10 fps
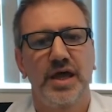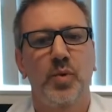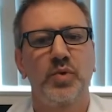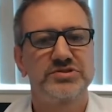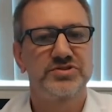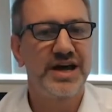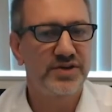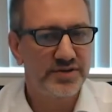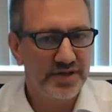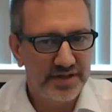We
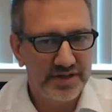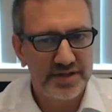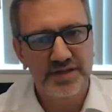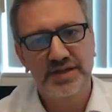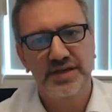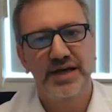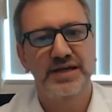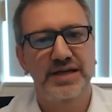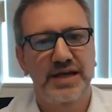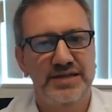structured a
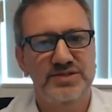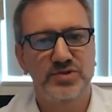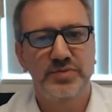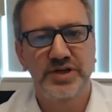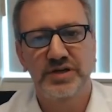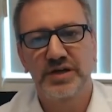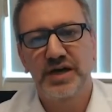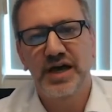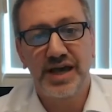customer